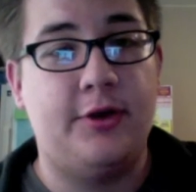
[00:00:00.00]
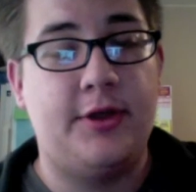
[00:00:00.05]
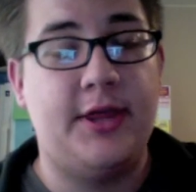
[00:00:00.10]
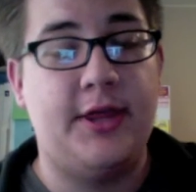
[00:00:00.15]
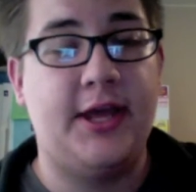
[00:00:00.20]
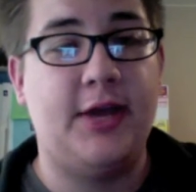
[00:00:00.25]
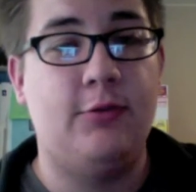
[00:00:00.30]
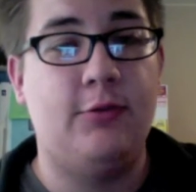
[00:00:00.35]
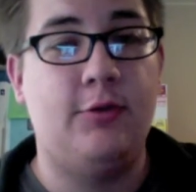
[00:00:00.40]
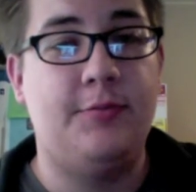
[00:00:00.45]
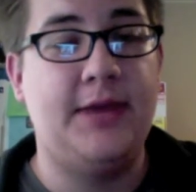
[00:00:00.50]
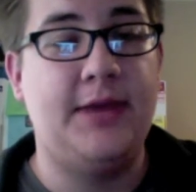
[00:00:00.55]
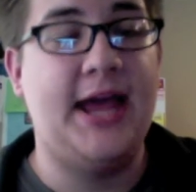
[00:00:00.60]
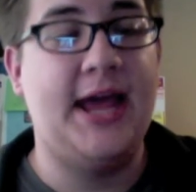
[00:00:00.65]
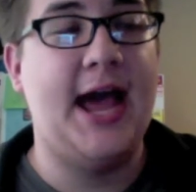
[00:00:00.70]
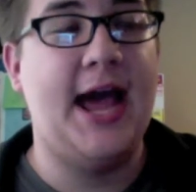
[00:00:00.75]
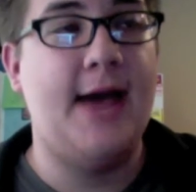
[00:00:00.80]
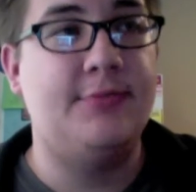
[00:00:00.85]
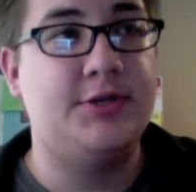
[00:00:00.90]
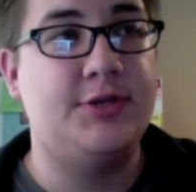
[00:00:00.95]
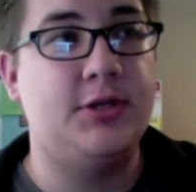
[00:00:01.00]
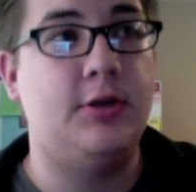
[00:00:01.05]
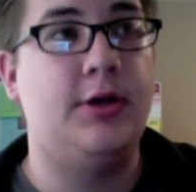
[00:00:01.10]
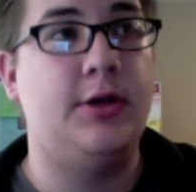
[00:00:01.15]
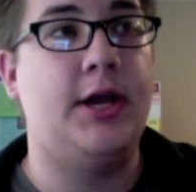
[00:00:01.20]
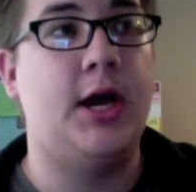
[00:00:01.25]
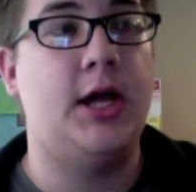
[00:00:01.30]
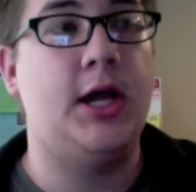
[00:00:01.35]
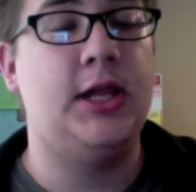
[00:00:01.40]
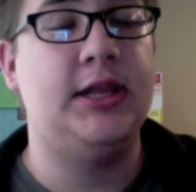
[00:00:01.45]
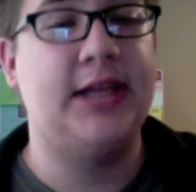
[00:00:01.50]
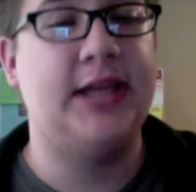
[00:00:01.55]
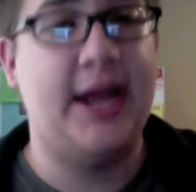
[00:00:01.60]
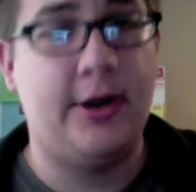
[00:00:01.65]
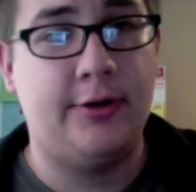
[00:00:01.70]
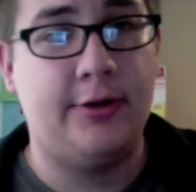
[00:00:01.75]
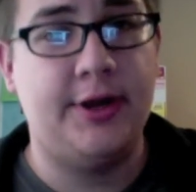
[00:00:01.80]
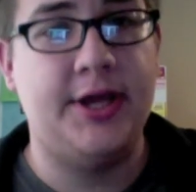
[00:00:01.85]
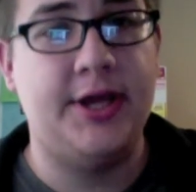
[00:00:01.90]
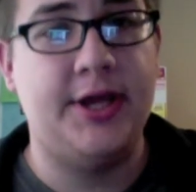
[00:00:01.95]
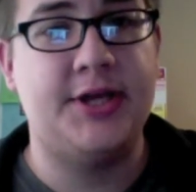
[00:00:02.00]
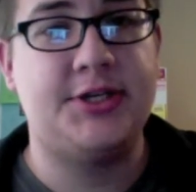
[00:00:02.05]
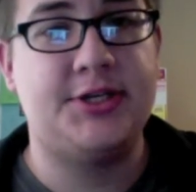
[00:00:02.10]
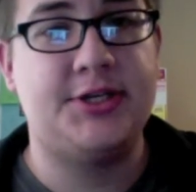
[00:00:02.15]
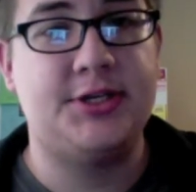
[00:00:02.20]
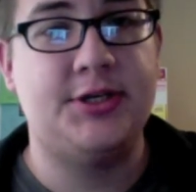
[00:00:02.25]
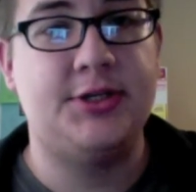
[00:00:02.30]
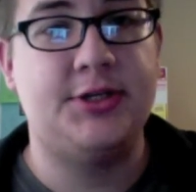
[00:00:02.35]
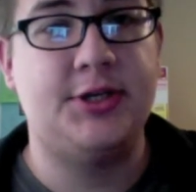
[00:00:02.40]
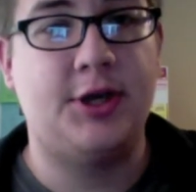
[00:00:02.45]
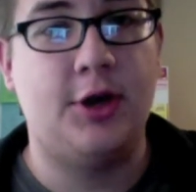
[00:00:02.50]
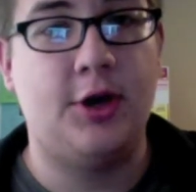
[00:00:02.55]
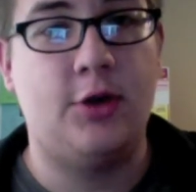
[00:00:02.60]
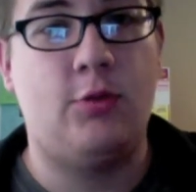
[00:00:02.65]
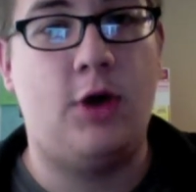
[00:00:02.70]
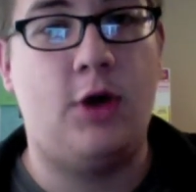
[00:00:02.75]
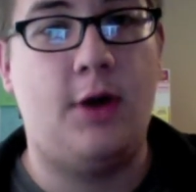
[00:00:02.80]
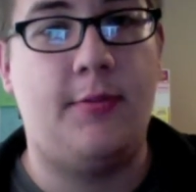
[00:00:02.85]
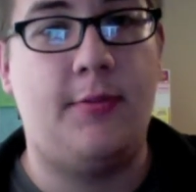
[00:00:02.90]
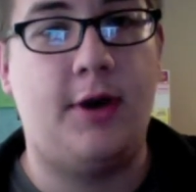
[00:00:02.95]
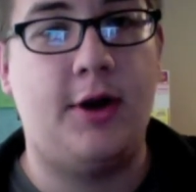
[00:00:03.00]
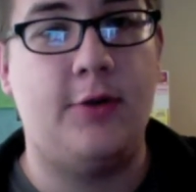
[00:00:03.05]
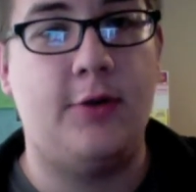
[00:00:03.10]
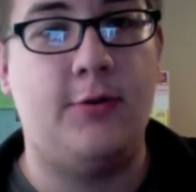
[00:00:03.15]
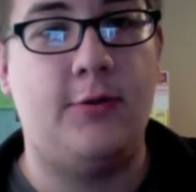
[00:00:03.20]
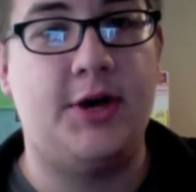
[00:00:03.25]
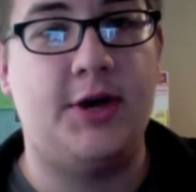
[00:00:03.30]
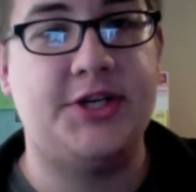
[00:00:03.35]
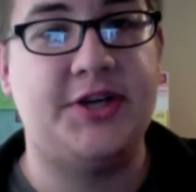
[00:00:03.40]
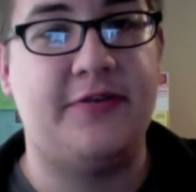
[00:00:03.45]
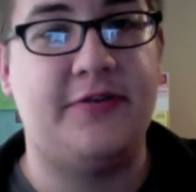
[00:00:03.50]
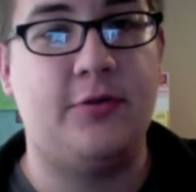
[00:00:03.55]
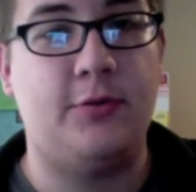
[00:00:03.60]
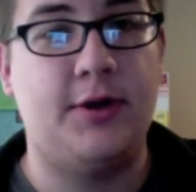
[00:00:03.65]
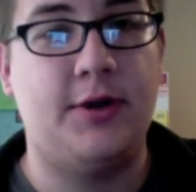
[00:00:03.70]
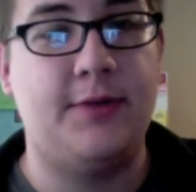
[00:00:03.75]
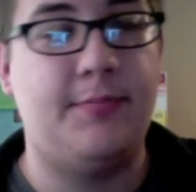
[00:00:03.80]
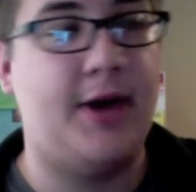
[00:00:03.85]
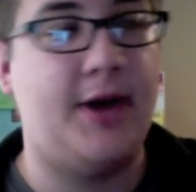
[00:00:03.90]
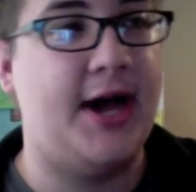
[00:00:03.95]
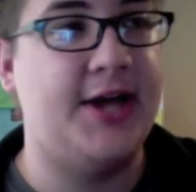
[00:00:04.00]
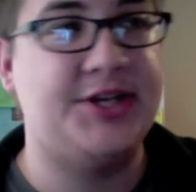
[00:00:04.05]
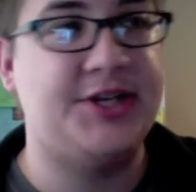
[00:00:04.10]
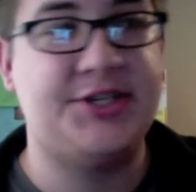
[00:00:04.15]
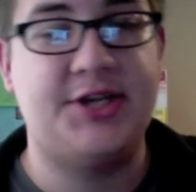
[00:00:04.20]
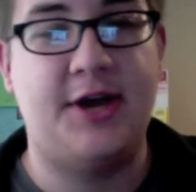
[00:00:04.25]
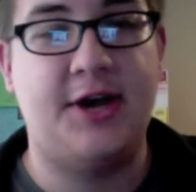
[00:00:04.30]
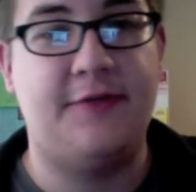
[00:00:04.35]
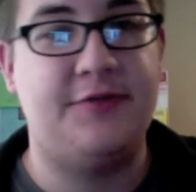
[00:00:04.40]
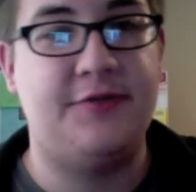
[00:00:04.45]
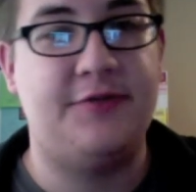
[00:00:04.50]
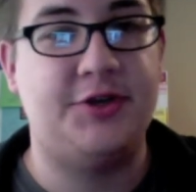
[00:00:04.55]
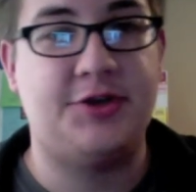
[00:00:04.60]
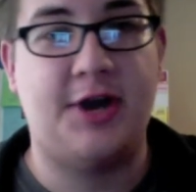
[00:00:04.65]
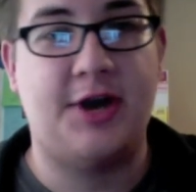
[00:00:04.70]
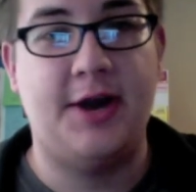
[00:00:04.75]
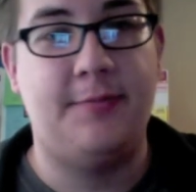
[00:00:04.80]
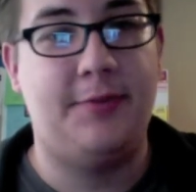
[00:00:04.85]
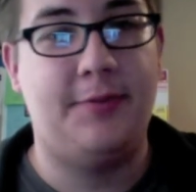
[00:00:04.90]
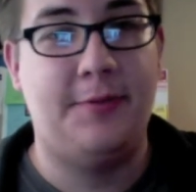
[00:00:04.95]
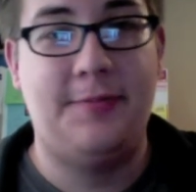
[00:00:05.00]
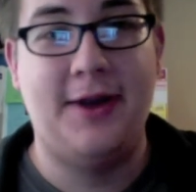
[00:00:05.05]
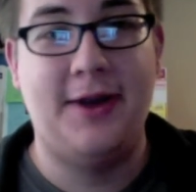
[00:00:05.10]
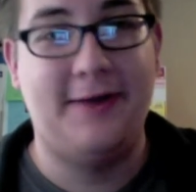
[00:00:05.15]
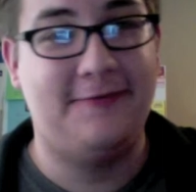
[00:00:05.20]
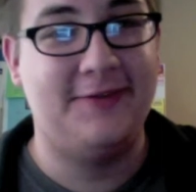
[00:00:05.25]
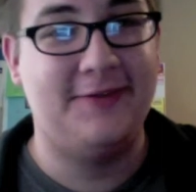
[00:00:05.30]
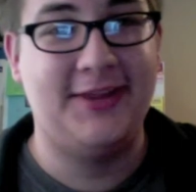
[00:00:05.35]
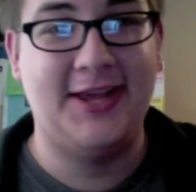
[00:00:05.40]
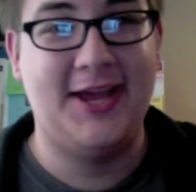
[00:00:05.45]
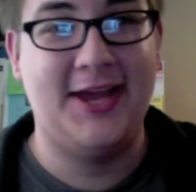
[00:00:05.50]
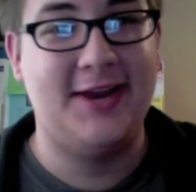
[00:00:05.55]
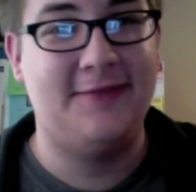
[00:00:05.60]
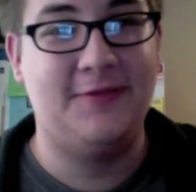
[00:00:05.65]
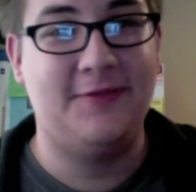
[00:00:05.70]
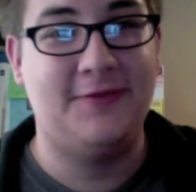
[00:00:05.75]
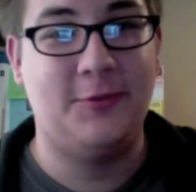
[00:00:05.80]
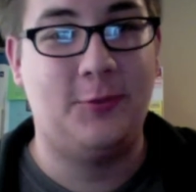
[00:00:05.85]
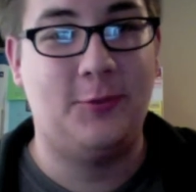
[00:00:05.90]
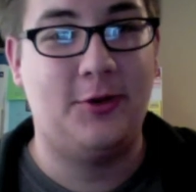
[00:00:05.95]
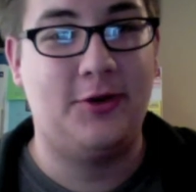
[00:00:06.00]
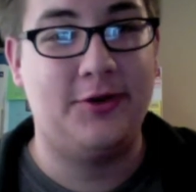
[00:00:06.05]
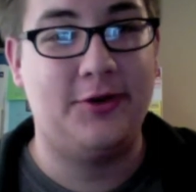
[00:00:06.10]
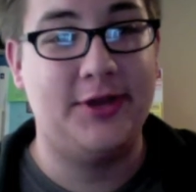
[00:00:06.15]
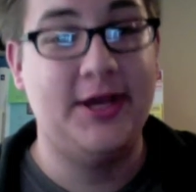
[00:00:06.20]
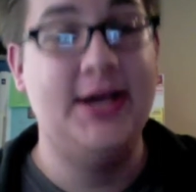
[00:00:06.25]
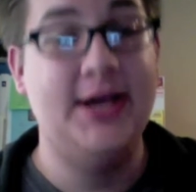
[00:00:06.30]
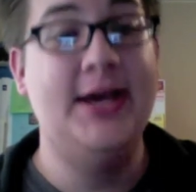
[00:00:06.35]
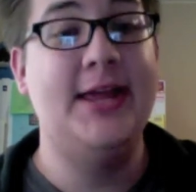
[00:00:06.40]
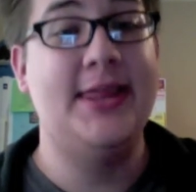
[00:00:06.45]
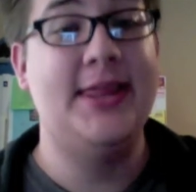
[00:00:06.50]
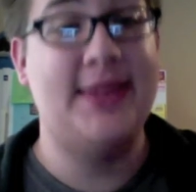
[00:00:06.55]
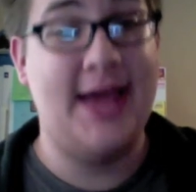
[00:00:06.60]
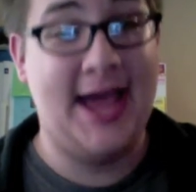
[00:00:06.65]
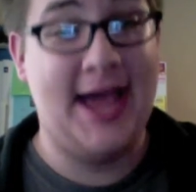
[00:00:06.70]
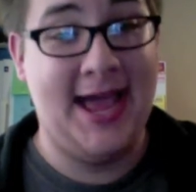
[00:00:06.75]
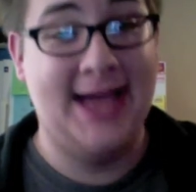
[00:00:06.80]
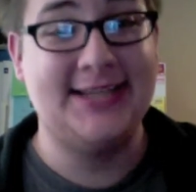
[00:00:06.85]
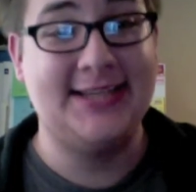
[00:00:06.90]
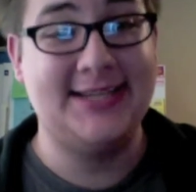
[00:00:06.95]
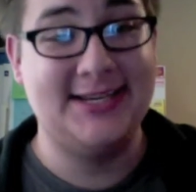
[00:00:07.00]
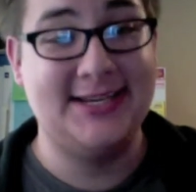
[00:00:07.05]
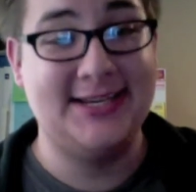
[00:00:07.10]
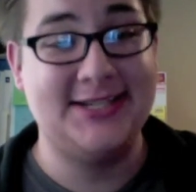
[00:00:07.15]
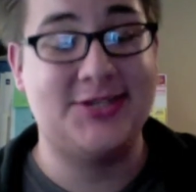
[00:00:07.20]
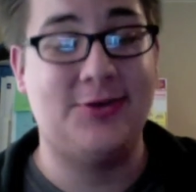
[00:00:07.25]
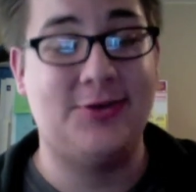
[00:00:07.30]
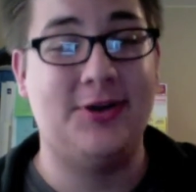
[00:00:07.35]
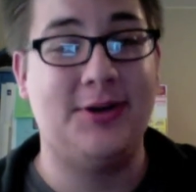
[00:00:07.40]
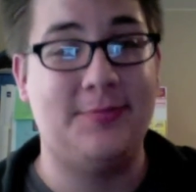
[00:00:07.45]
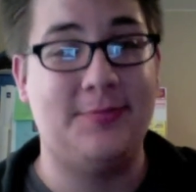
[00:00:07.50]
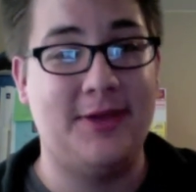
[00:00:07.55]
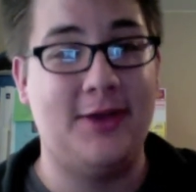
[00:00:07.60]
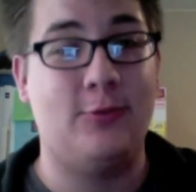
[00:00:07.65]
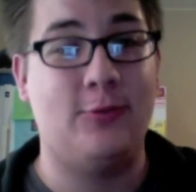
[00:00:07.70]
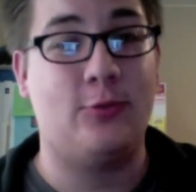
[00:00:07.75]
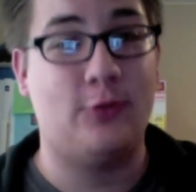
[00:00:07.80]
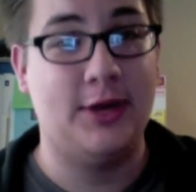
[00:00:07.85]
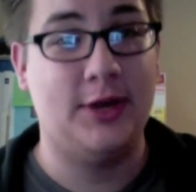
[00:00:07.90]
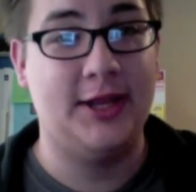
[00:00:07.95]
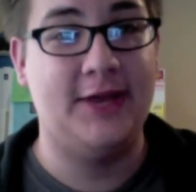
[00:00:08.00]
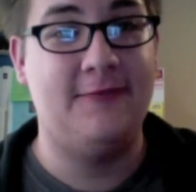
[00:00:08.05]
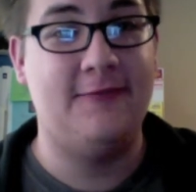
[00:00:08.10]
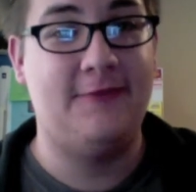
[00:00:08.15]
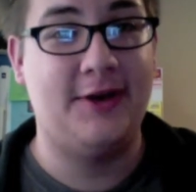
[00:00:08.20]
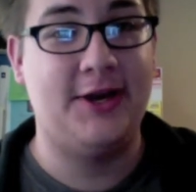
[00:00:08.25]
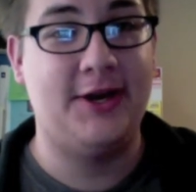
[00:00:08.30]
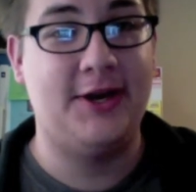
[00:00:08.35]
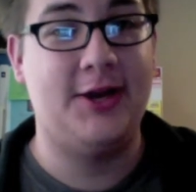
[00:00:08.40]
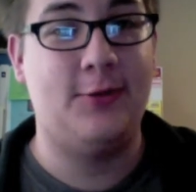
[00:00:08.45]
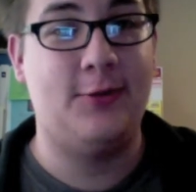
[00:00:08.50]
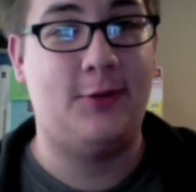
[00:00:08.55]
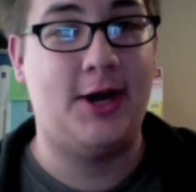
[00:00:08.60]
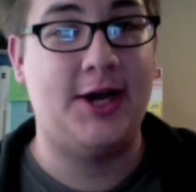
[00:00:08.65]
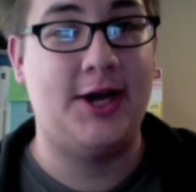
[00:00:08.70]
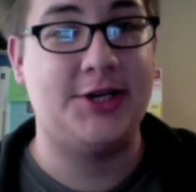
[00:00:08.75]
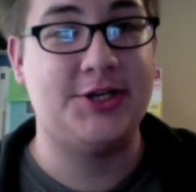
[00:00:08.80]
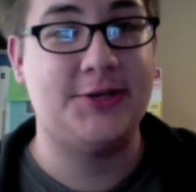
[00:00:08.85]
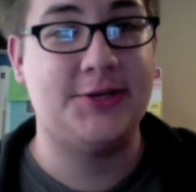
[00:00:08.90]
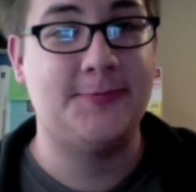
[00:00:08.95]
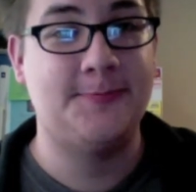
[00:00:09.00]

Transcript: think it would be absolutely hilarious to go to Walmart and watch everyone buy stuff to try and prepare for the end of the world. That is going to be really funny to watch.